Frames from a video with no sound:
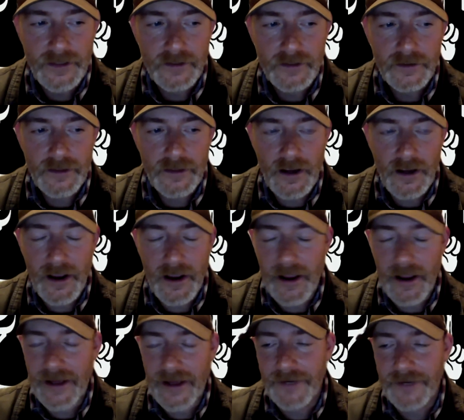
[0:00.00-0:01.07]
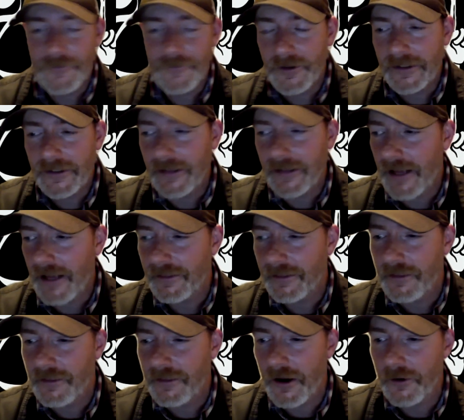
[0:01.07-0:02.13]
I get a feeling like
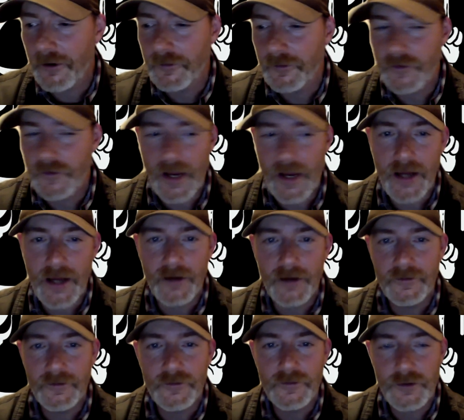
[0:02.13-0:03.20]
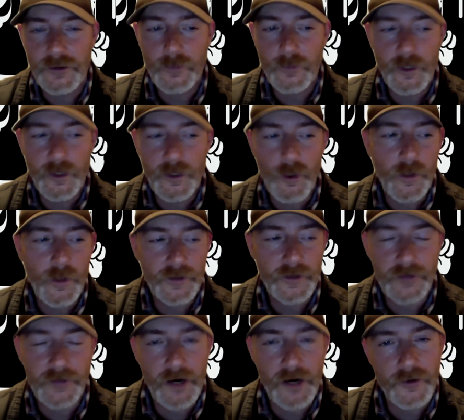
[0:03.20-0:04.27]
they're saying we don't want to
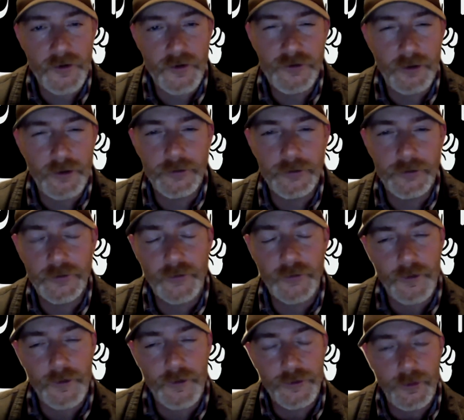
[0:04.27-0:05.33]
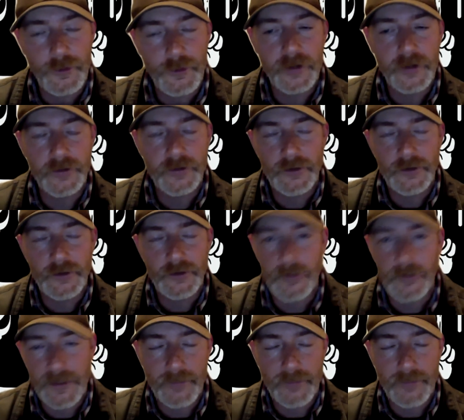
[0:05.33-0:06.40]
scare the children. So they're doing this little
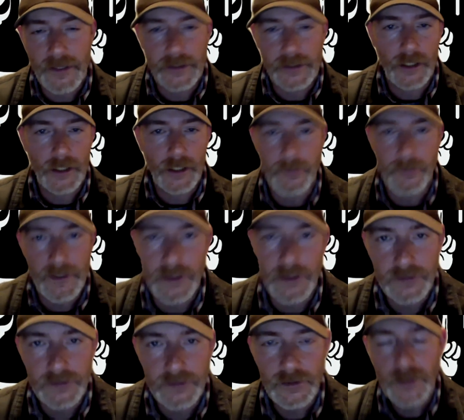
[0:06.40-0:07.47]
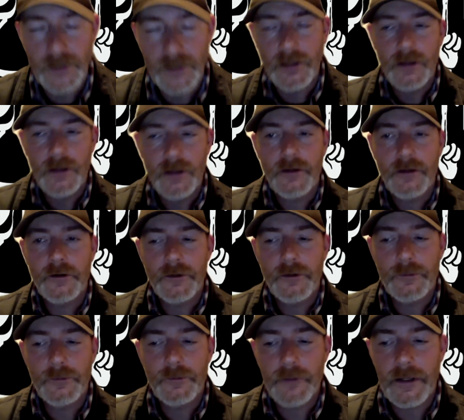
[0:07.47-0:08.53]
bit by little bit,
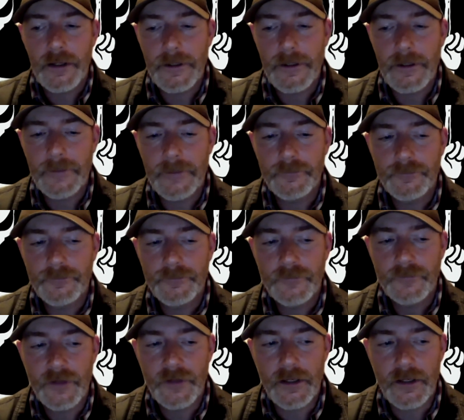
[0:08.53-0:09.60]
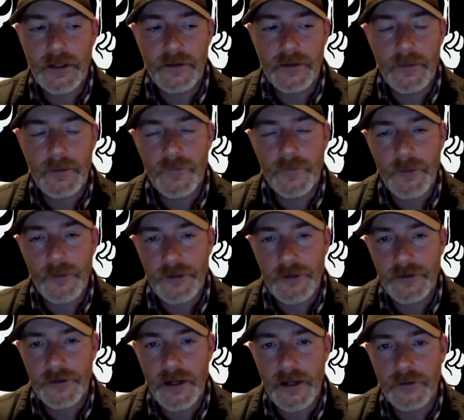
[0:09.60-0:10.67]
to get the
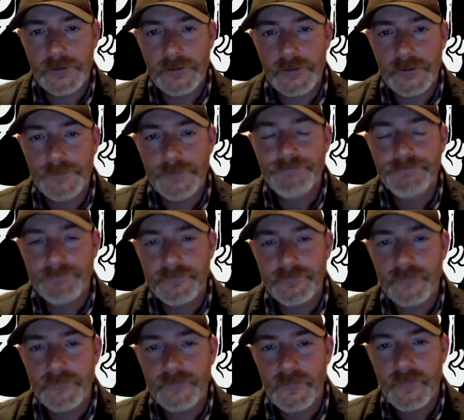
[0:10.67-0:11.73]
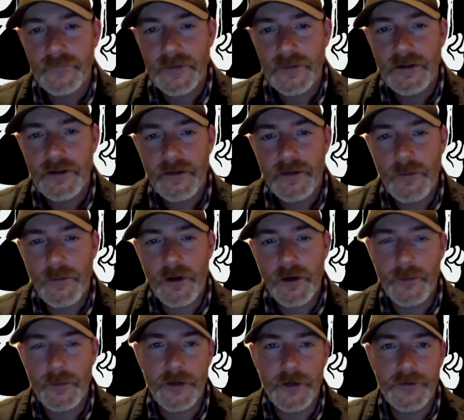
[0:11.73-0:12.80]
information out. Mm-hmm. They want to
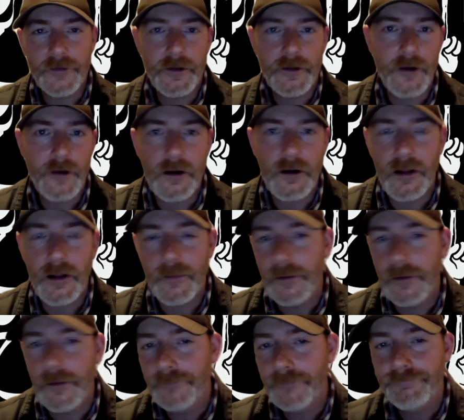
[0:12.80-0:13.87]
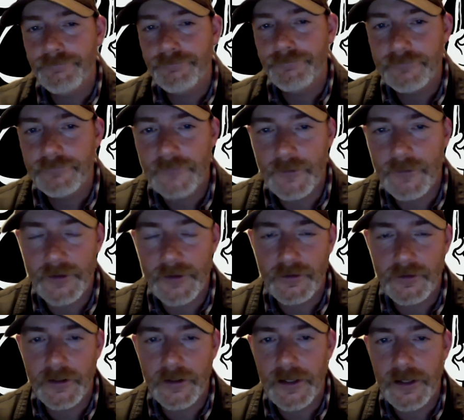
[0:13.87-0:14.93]
bring us into their club
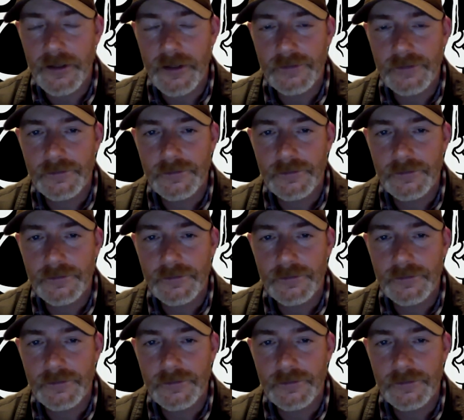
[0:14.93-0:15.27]
eventually, I guess.